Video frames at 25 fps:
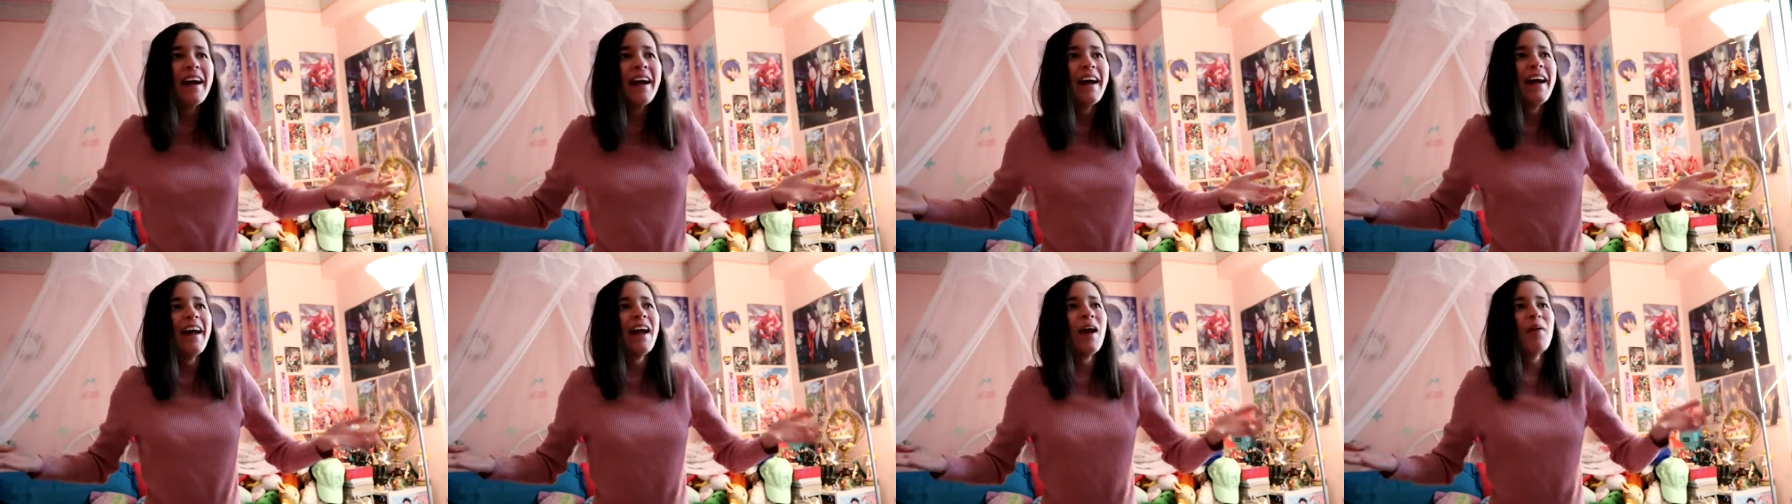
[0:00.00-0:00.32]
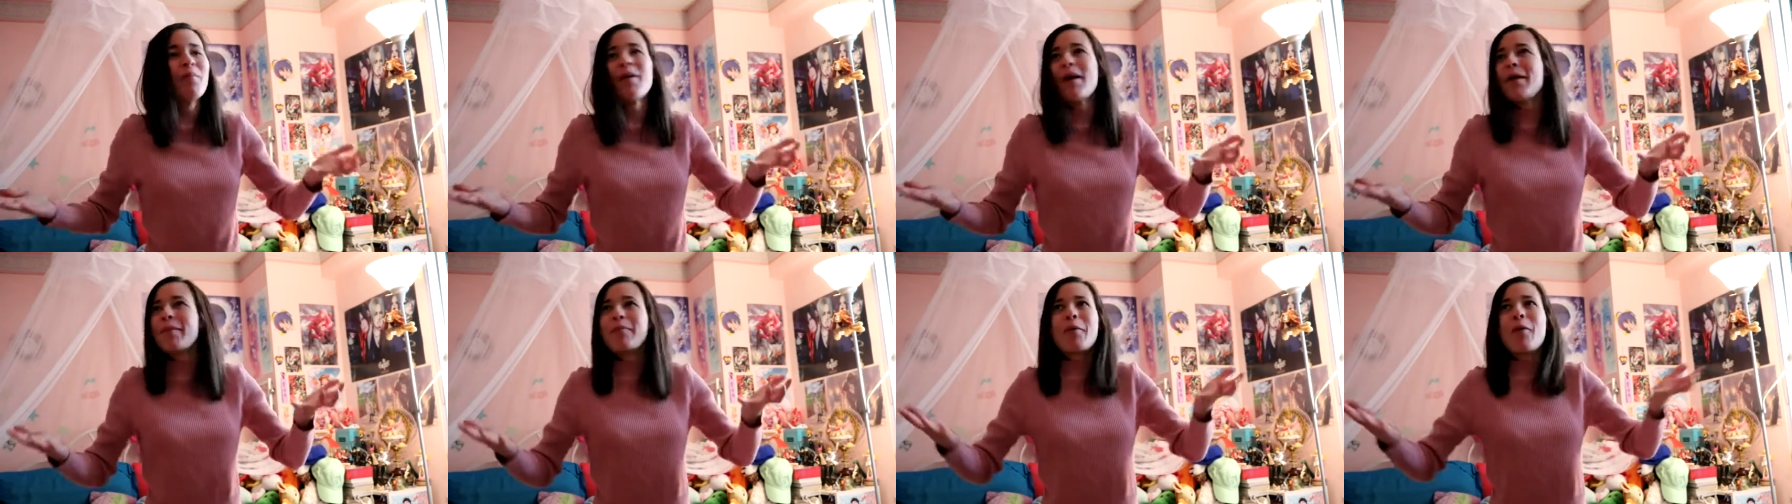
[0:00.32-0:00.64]
and
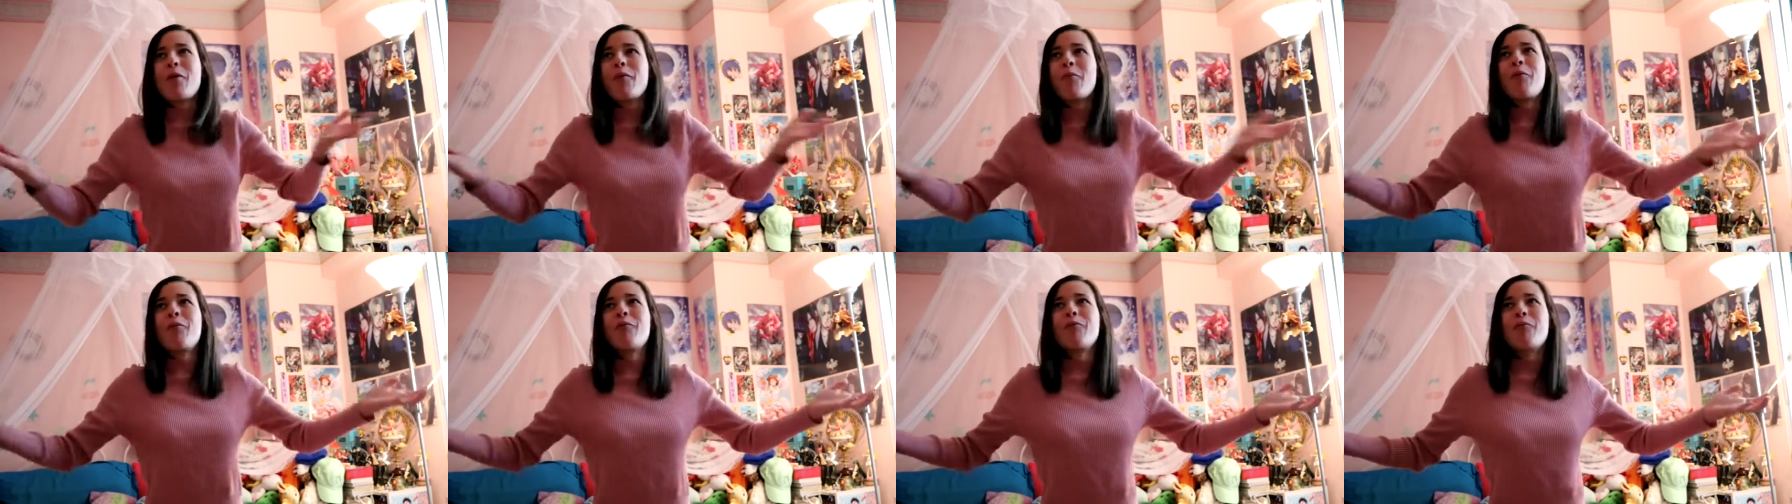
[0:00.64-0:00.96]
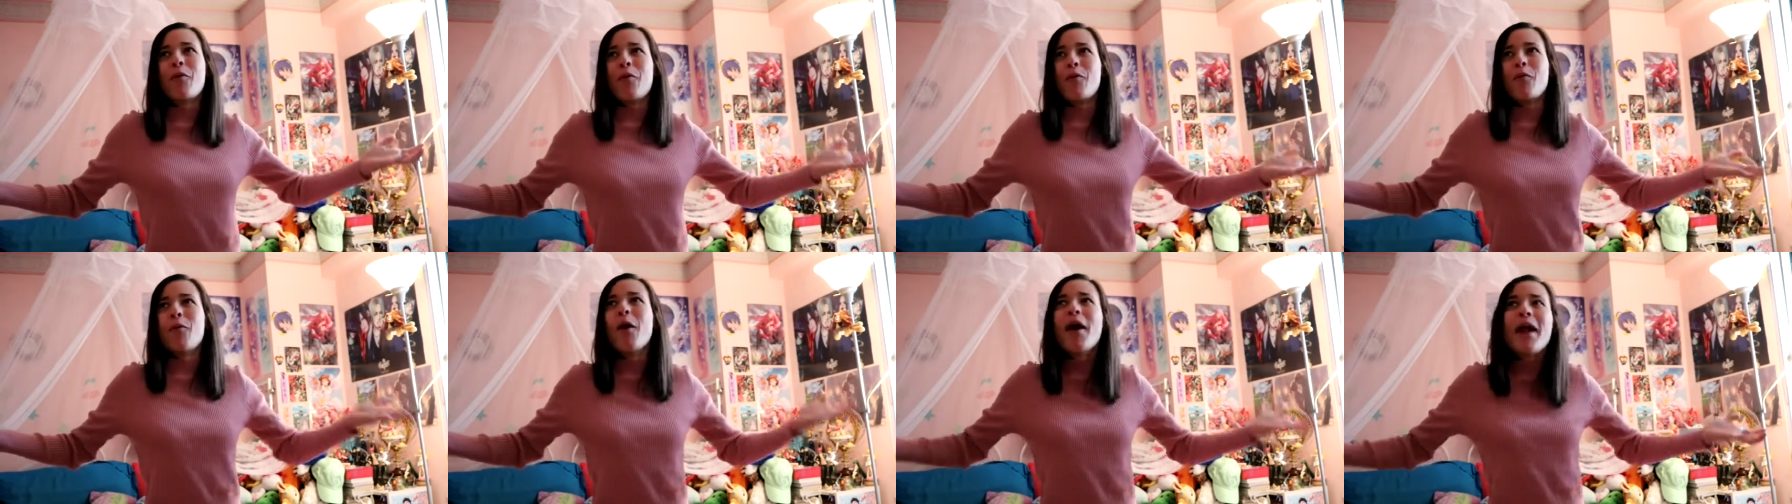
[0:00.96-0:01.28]
I'm like, but
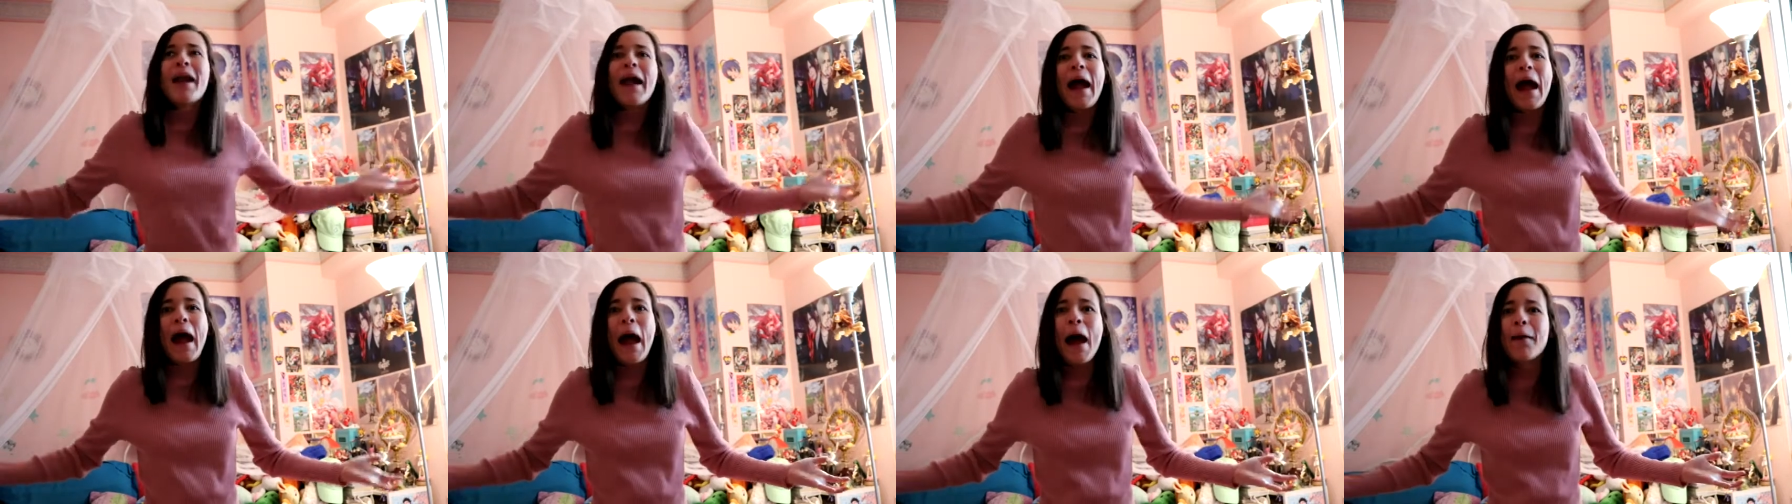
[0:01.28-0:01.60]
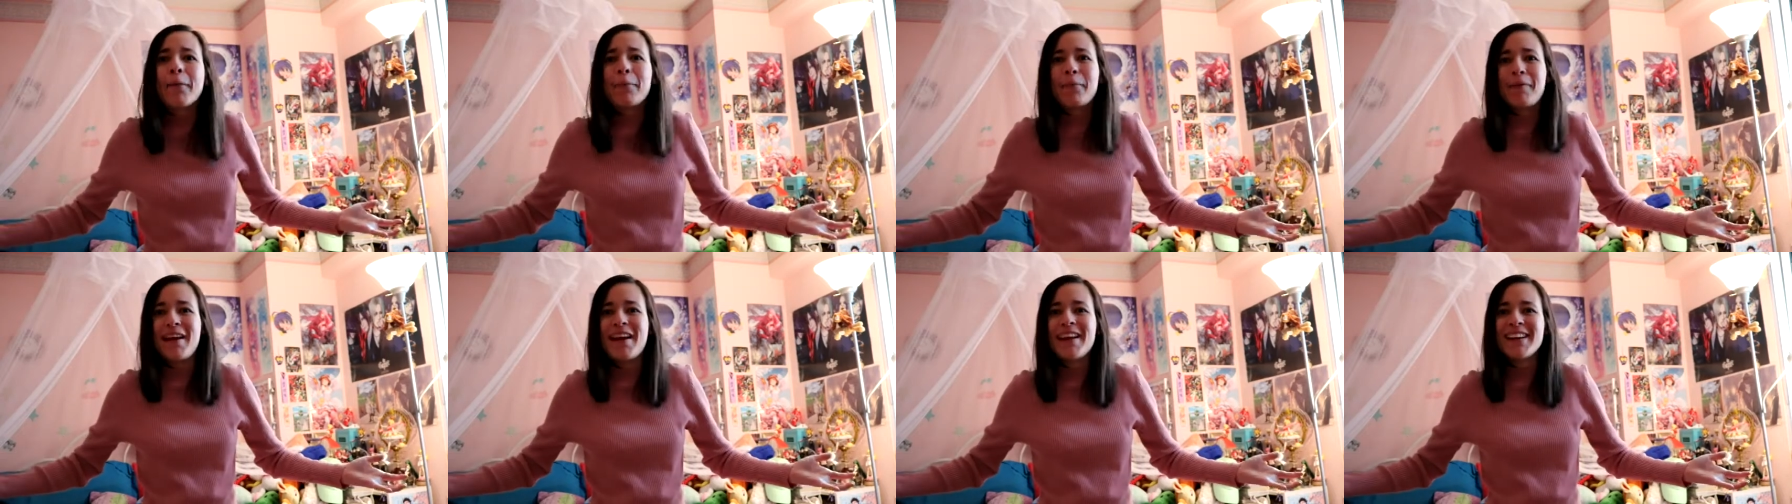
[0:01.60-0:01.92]
what
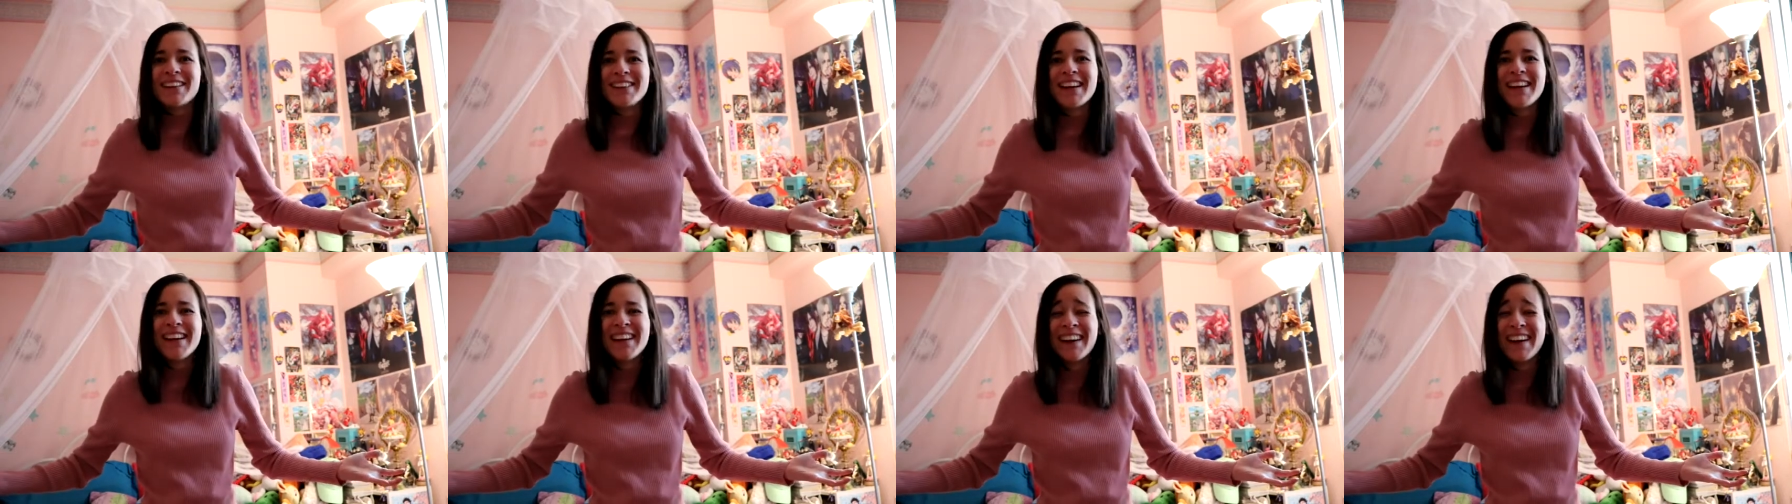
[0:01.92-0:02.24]
happened?